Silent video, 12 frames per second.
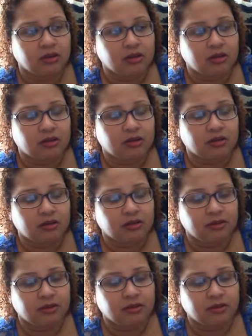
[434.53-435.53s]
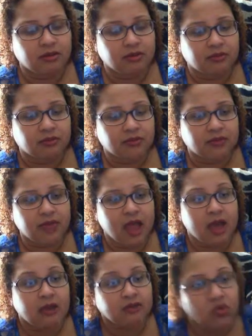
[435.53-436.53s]
uh, uh,
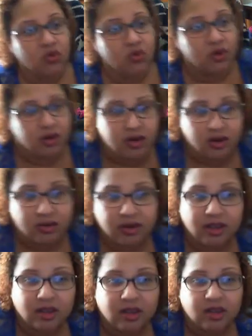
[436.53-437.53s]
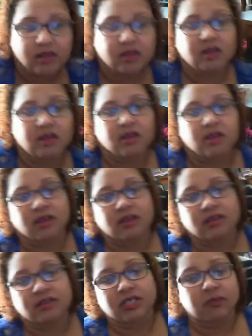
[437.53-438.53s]
out of the ordinary
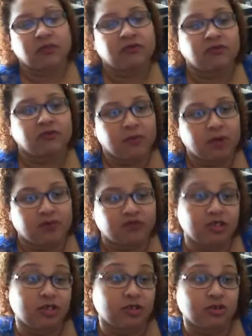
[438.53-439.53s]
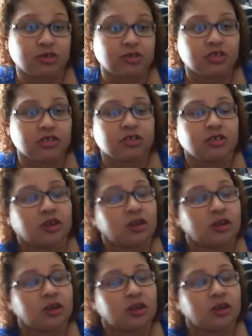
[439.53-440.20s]
in some of my research.